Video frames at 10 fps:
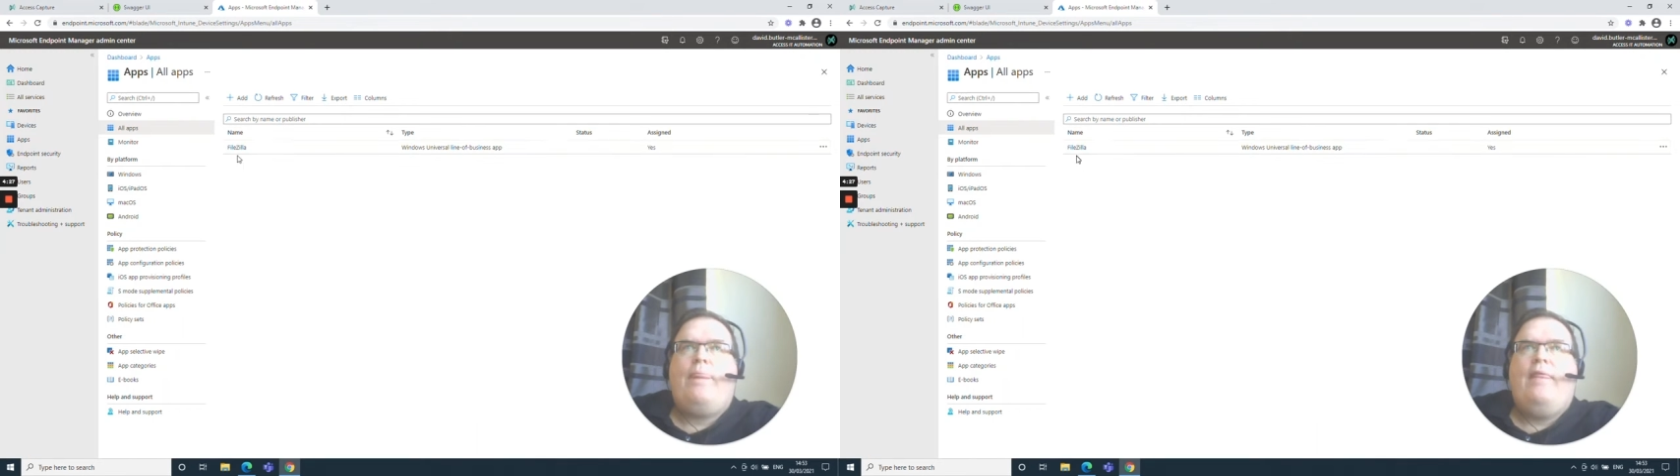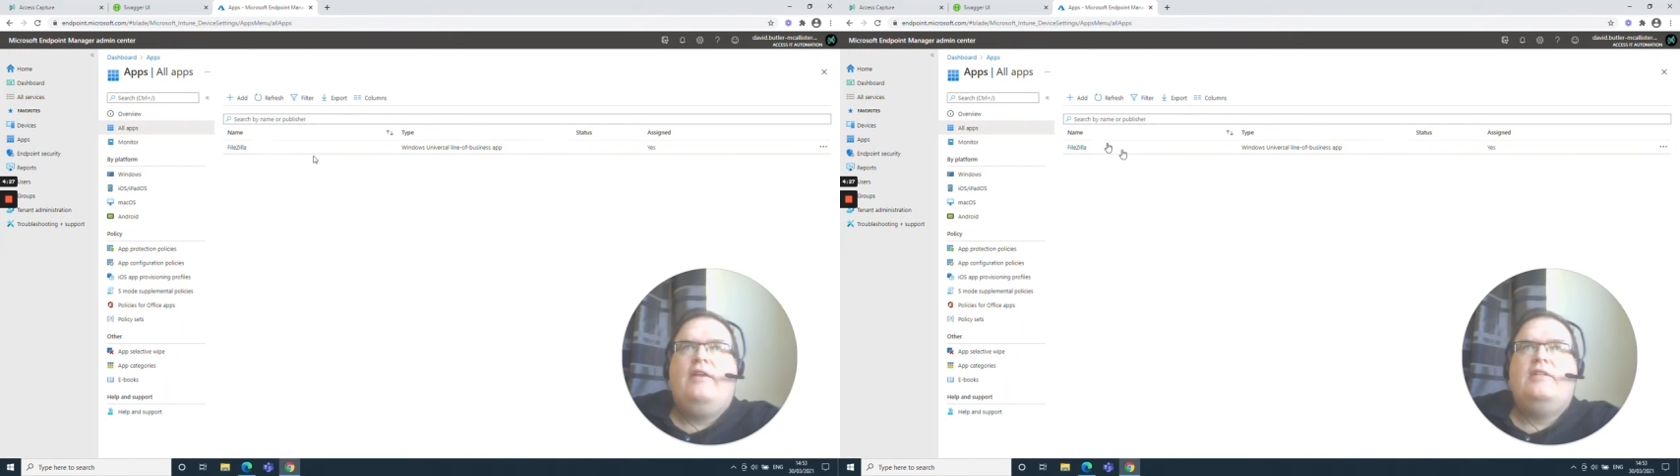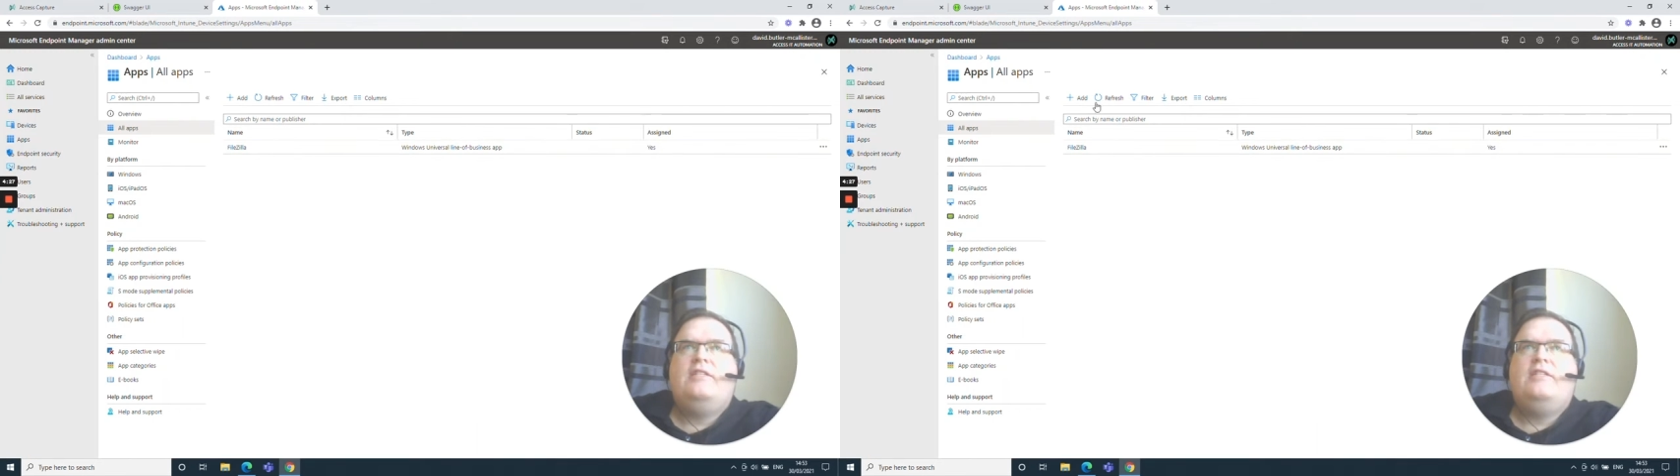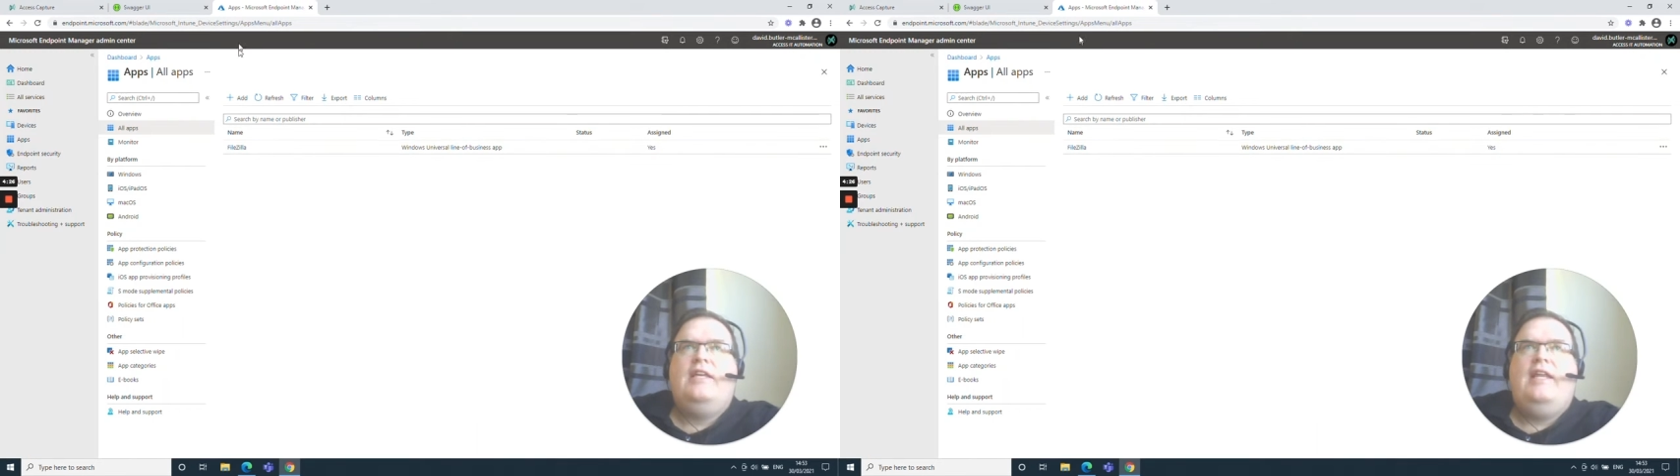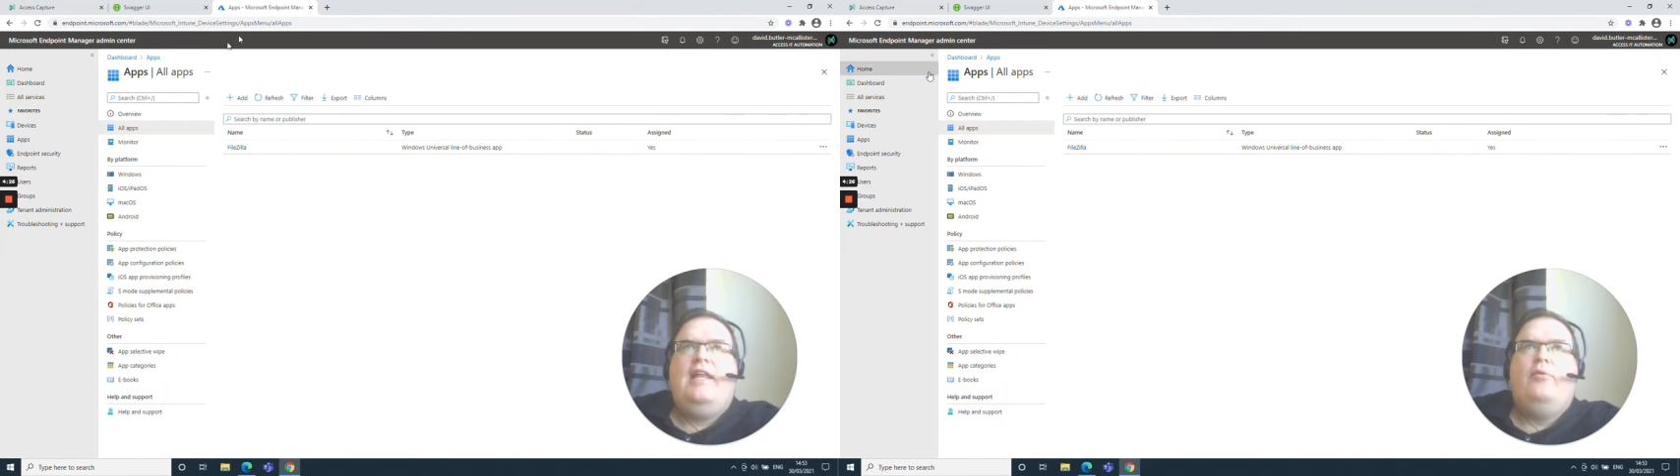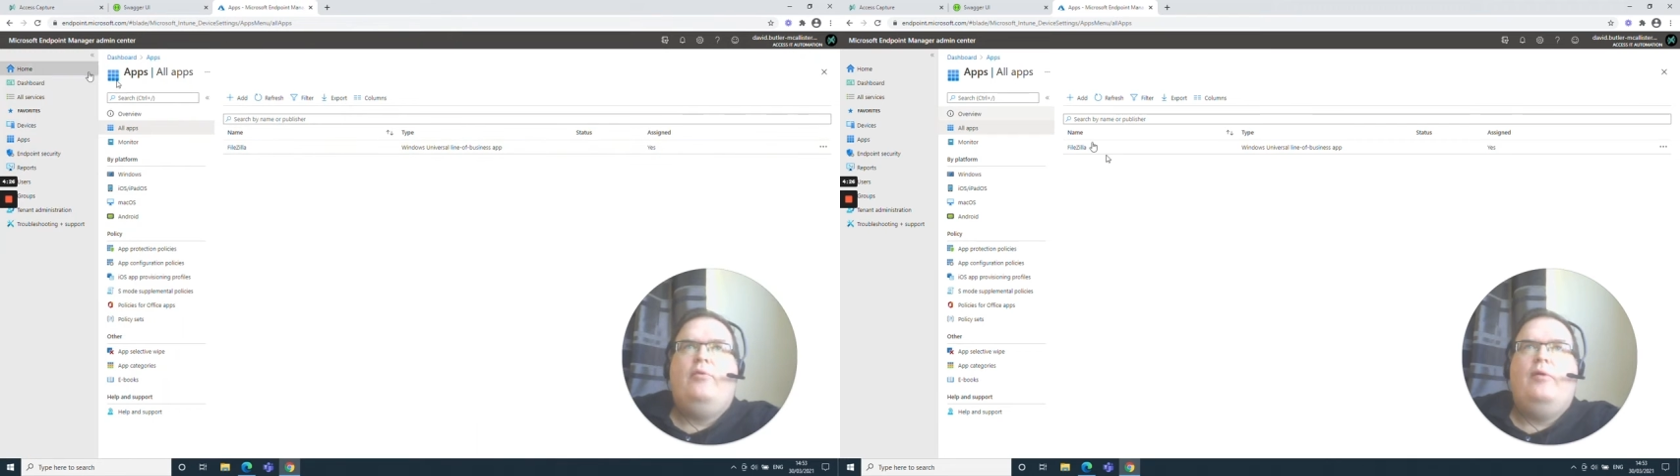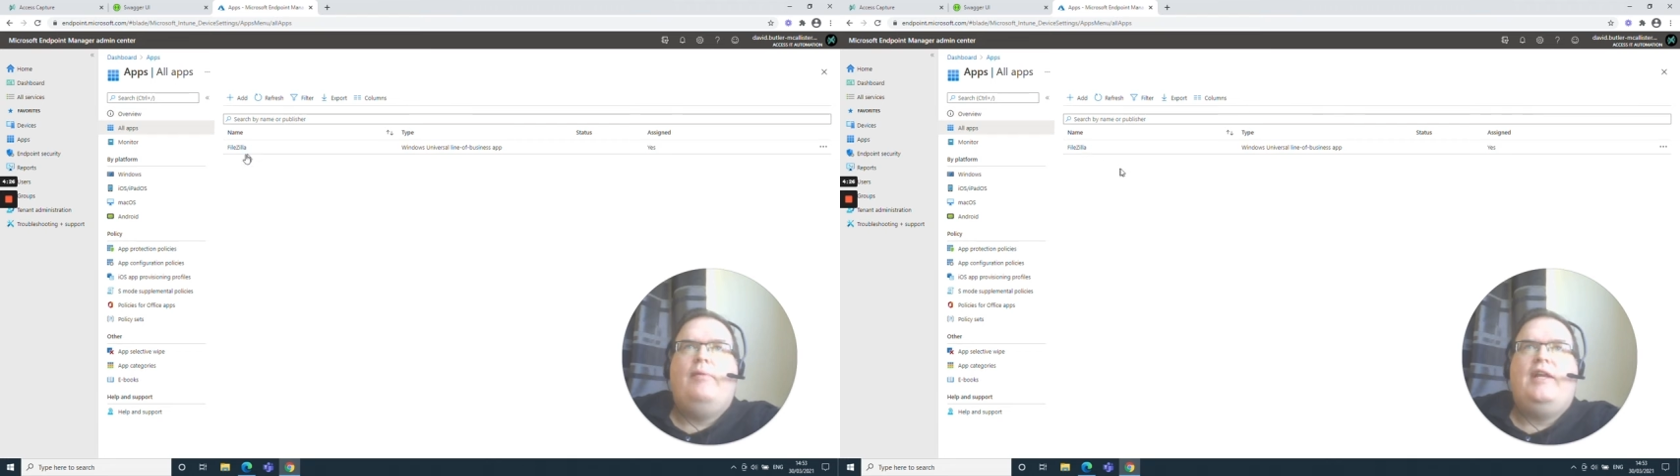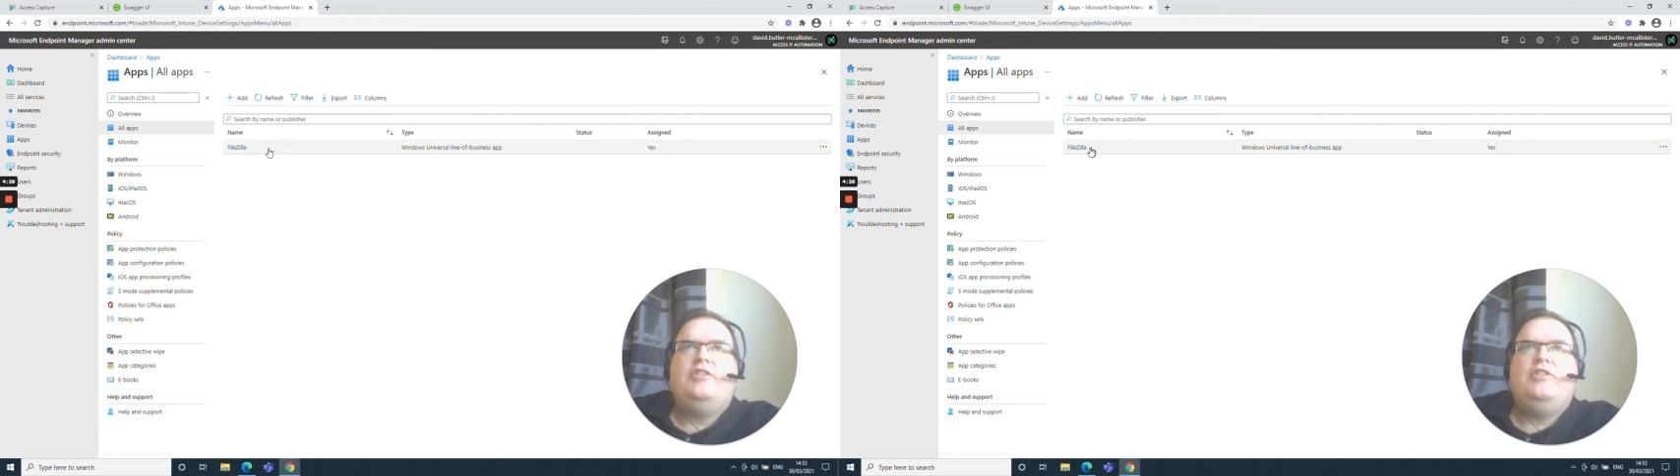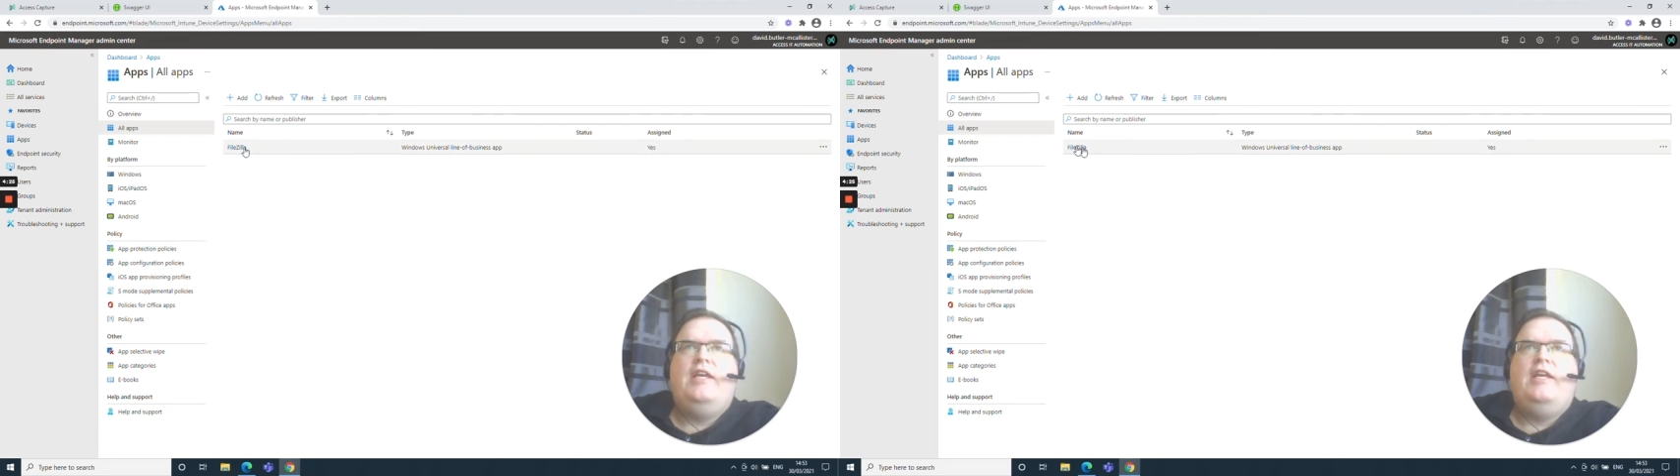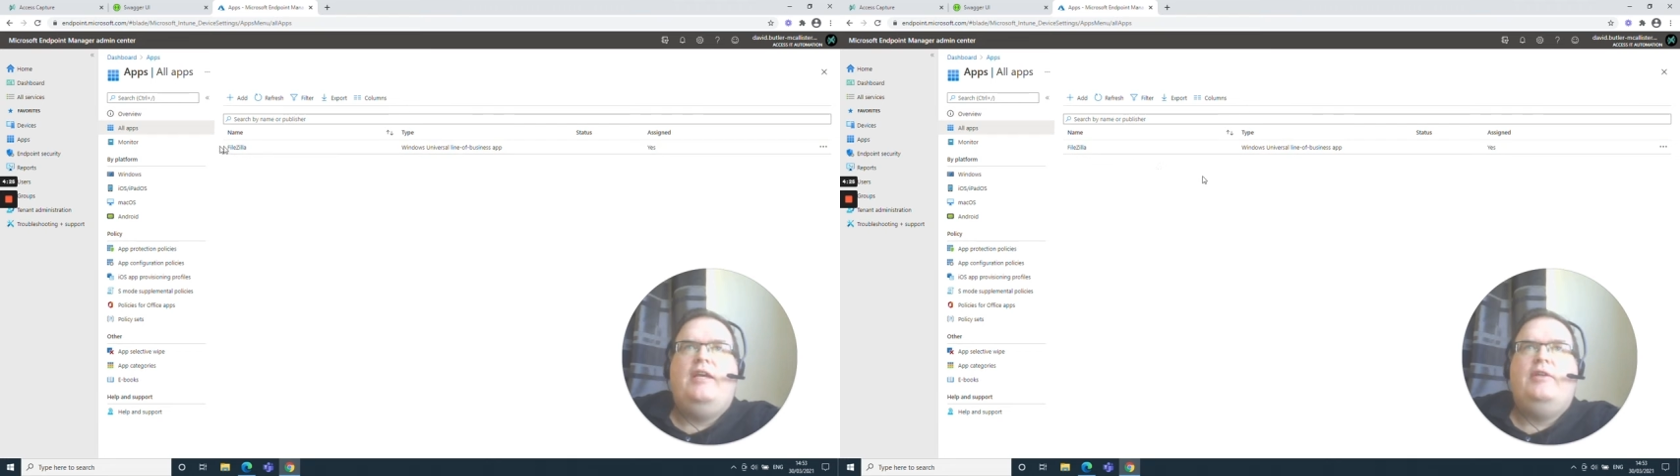You can see in Endpoint Manager
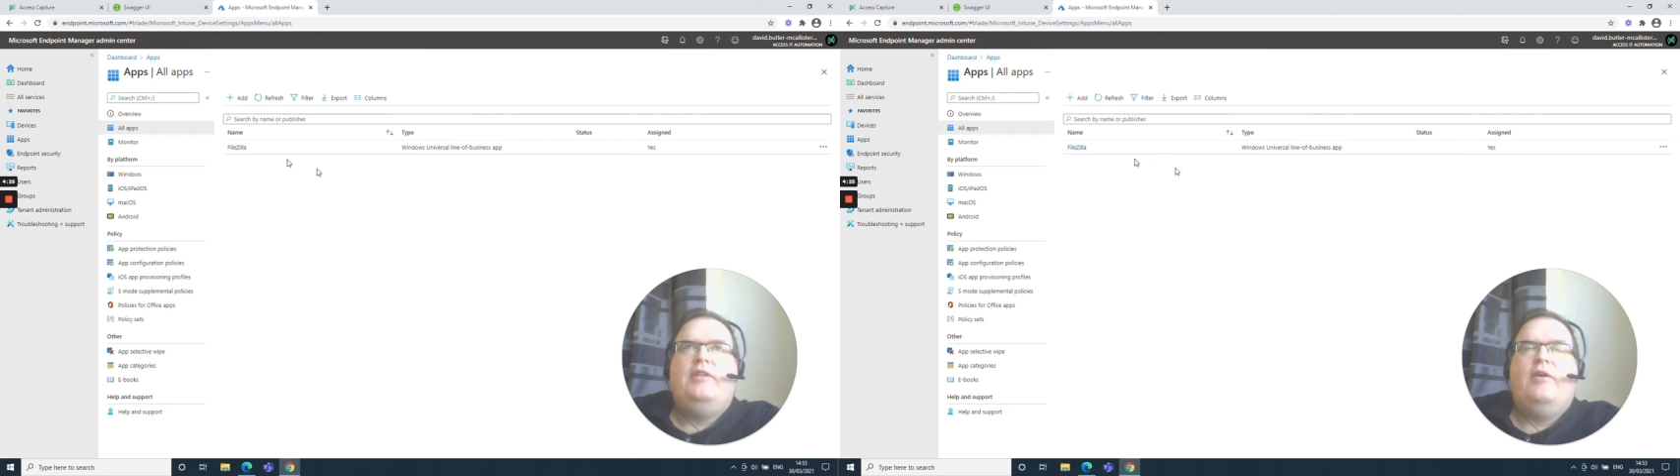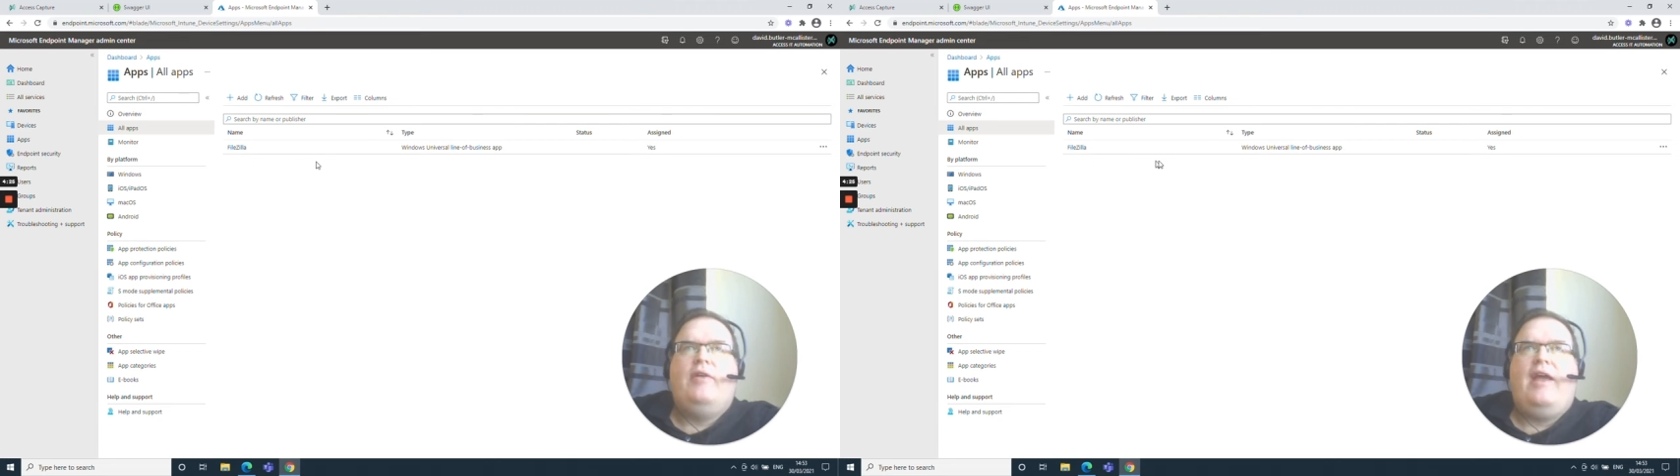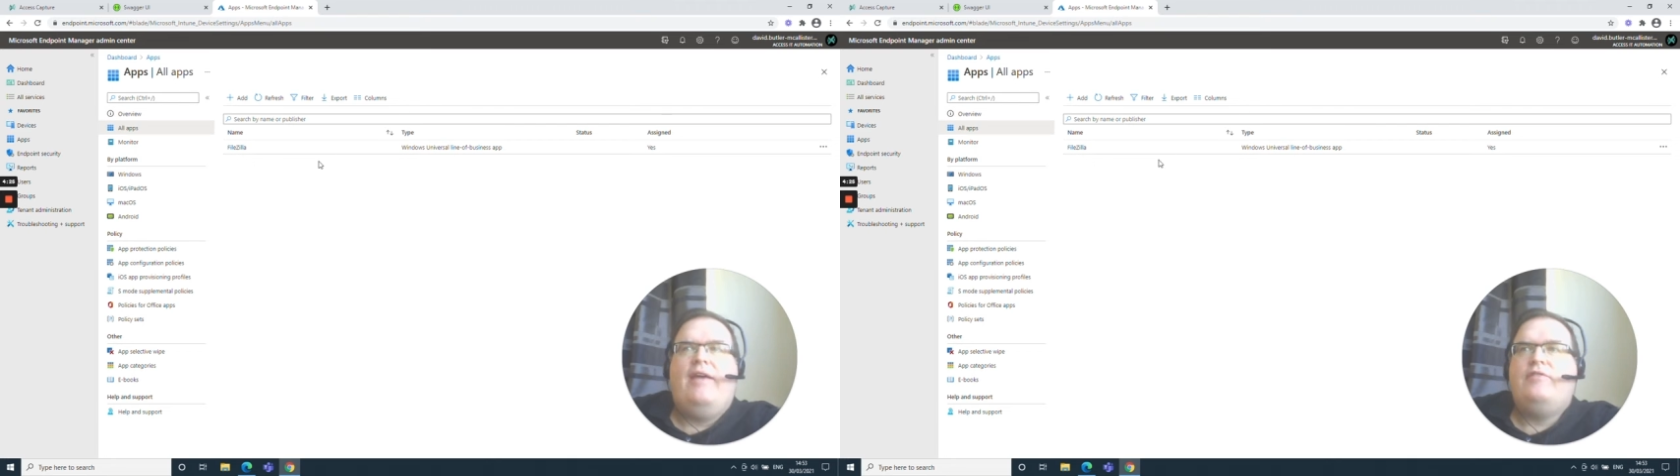here we don't have